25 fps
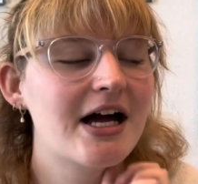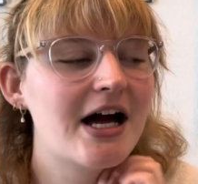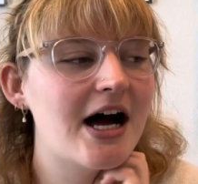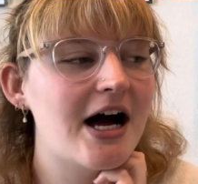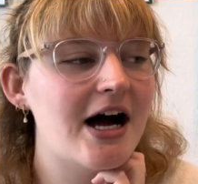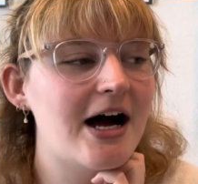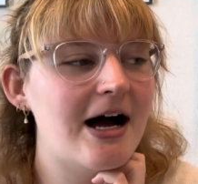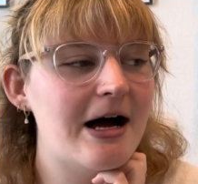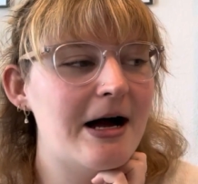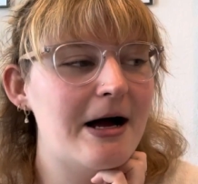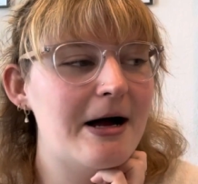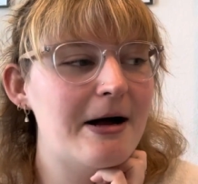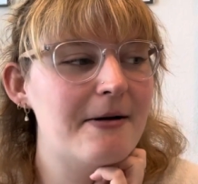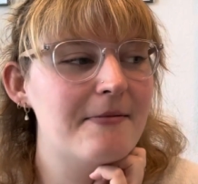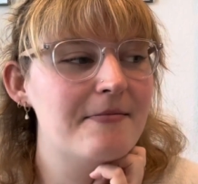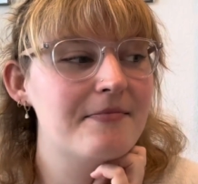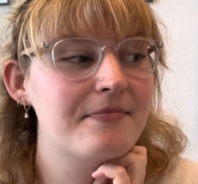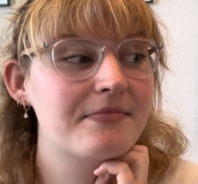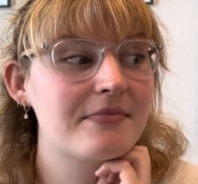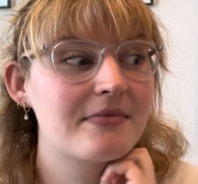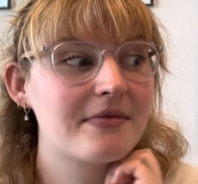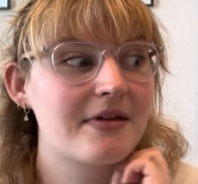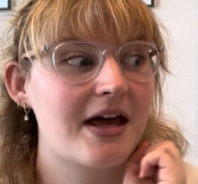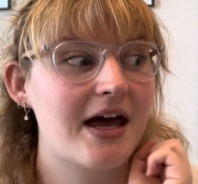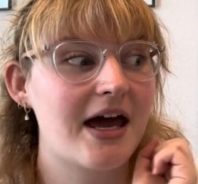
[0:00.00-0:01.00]

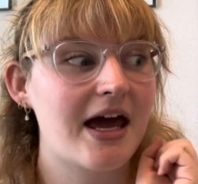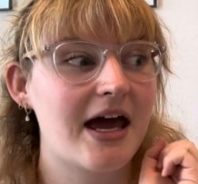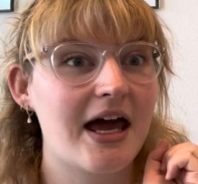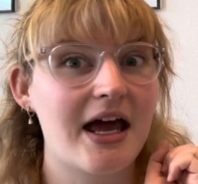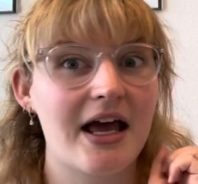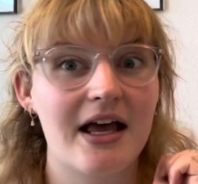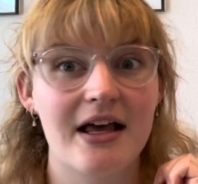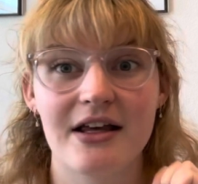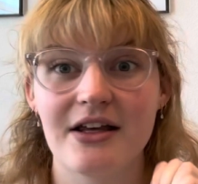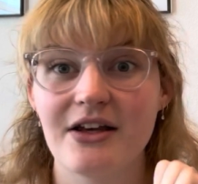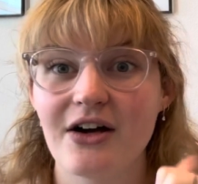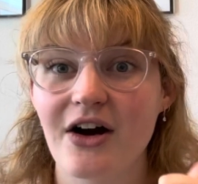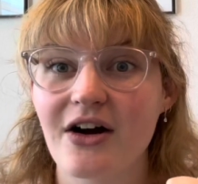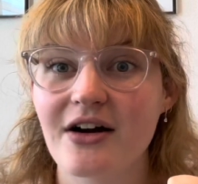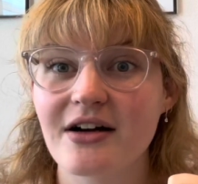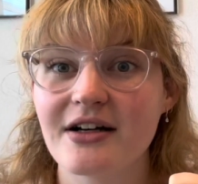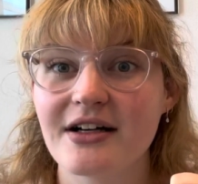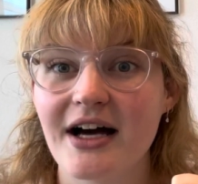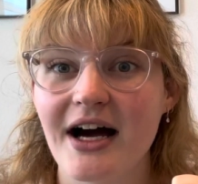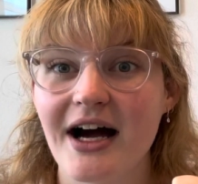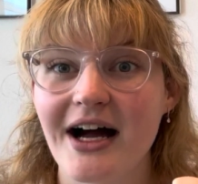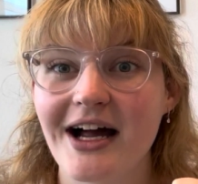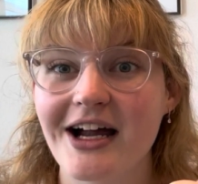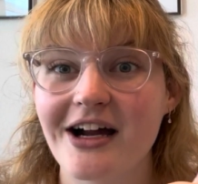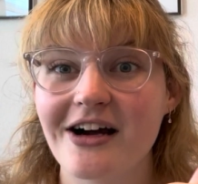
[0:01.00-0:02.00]
a yarn
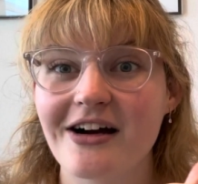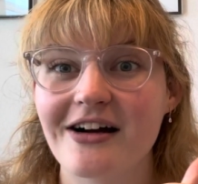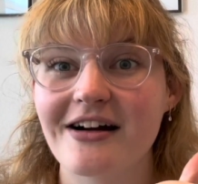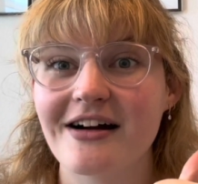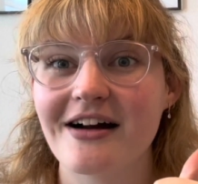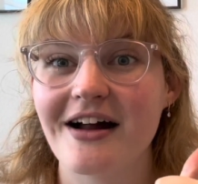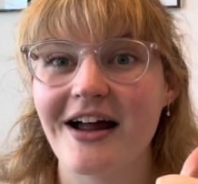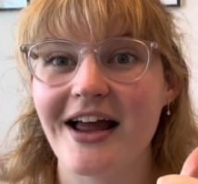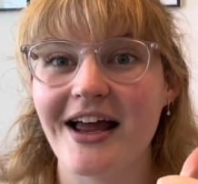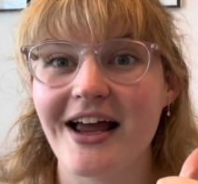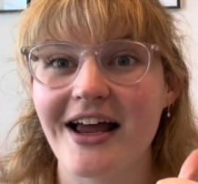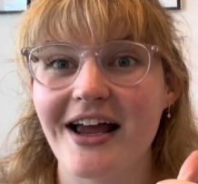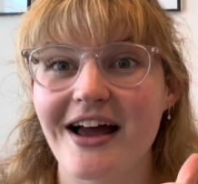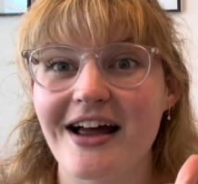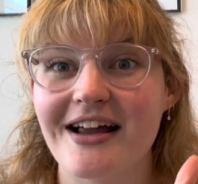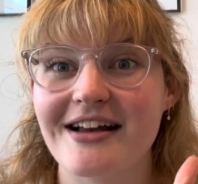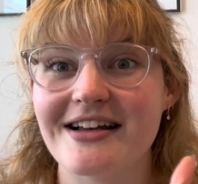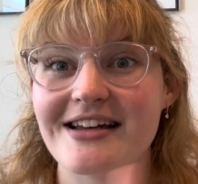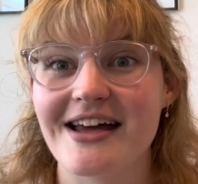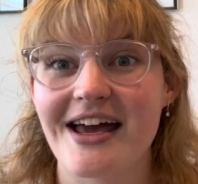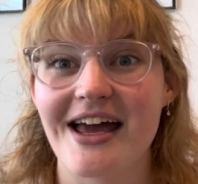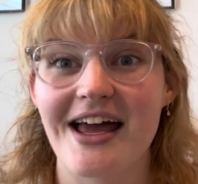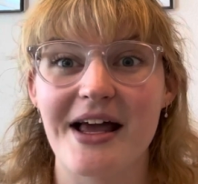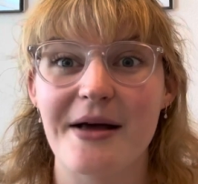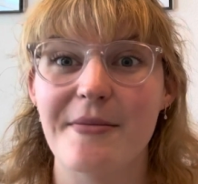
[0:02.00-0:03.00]
dyer and
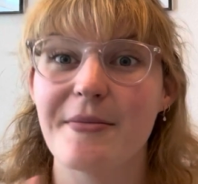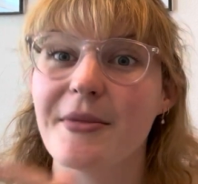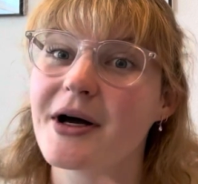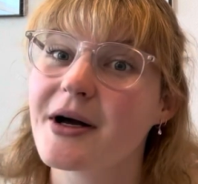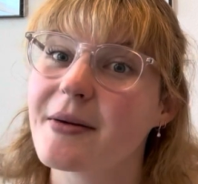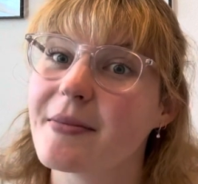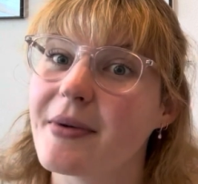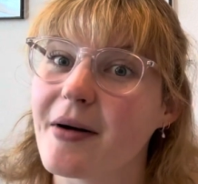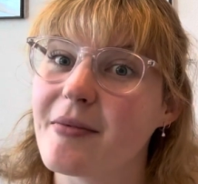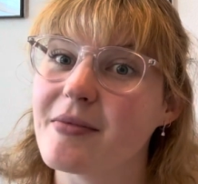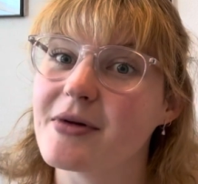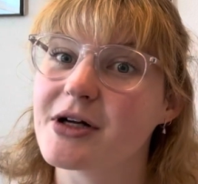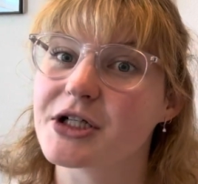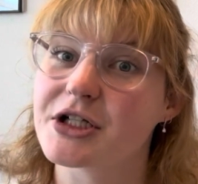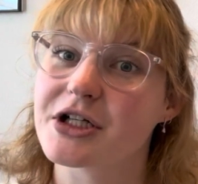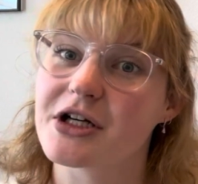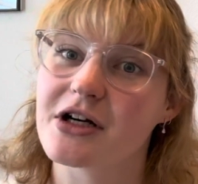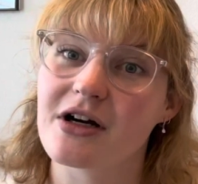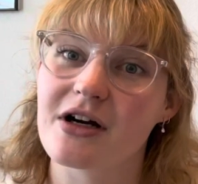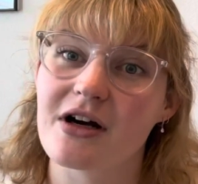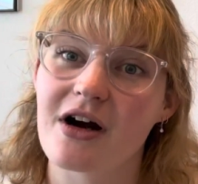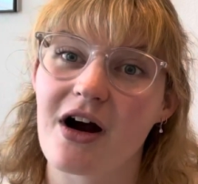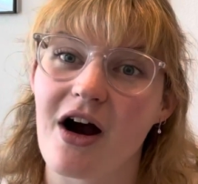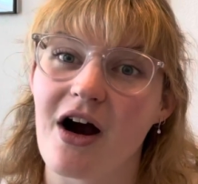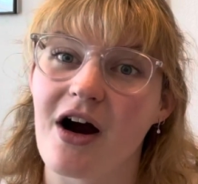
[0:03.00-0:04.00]
a book
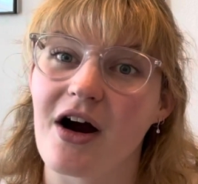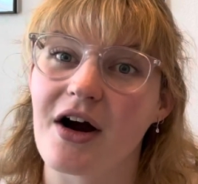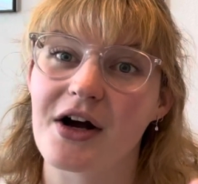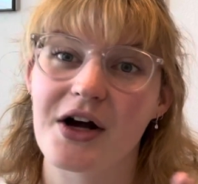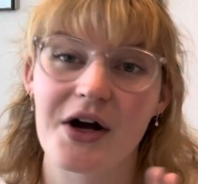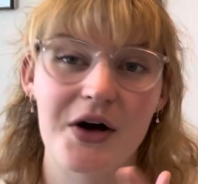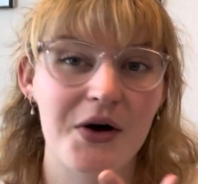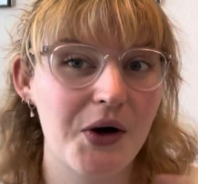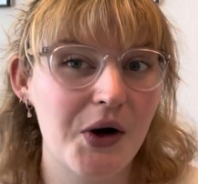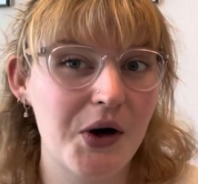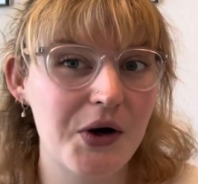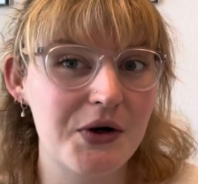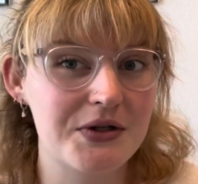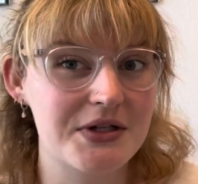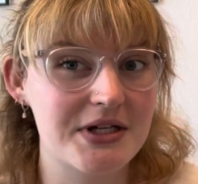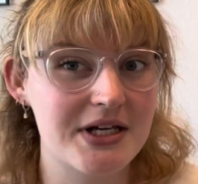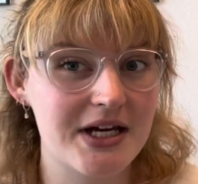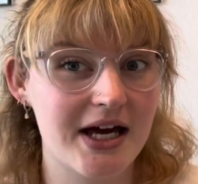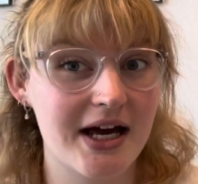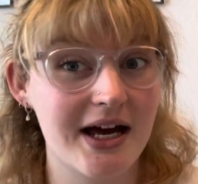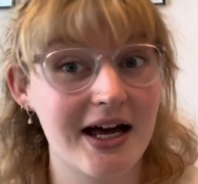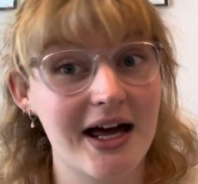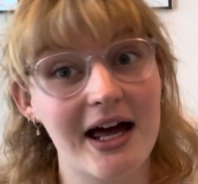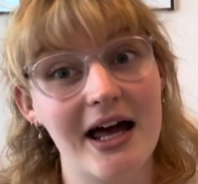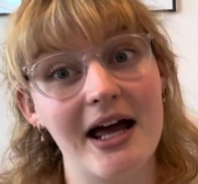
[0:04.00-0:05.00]
publisher are
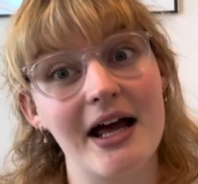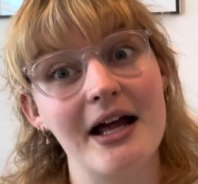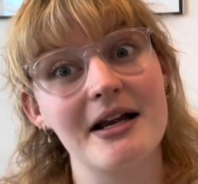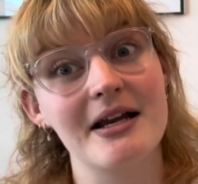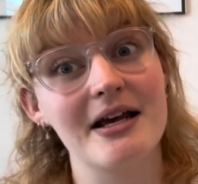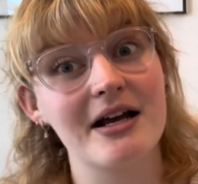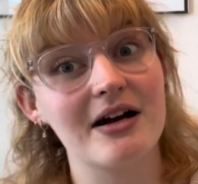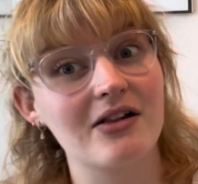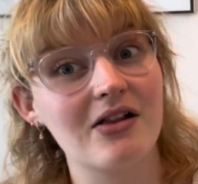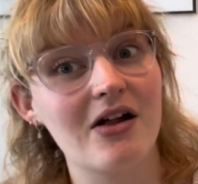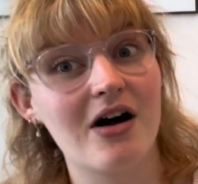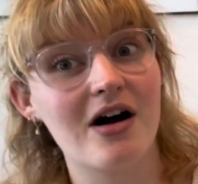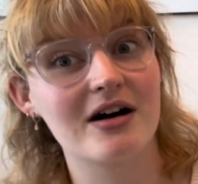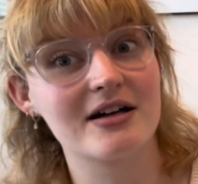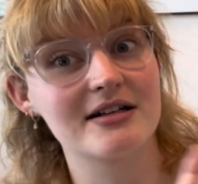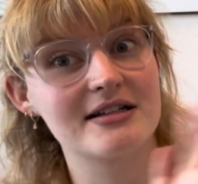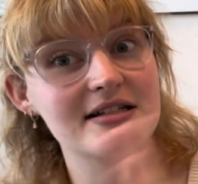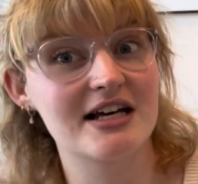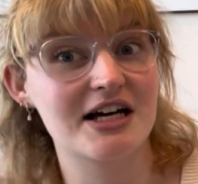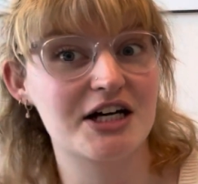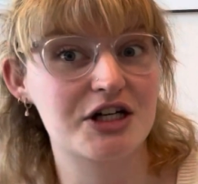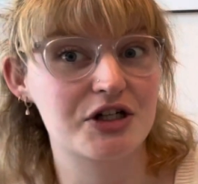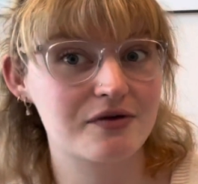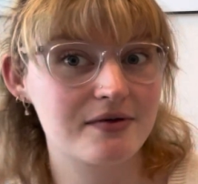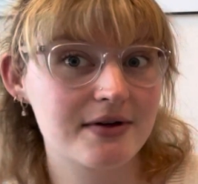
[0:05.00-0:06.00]
co-hosting a knit along
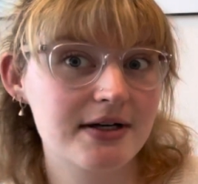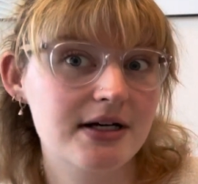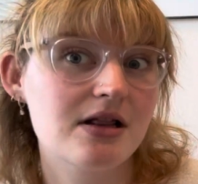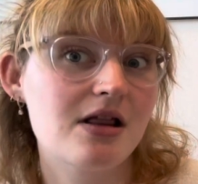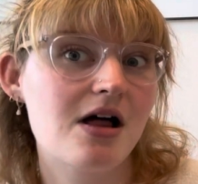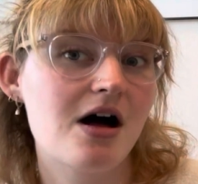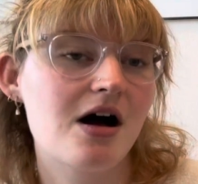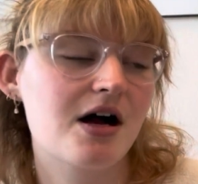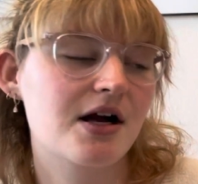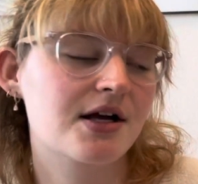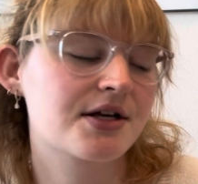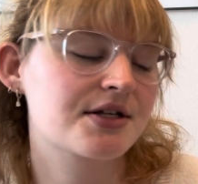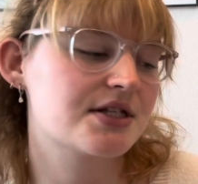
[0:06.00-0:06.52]
/ read along,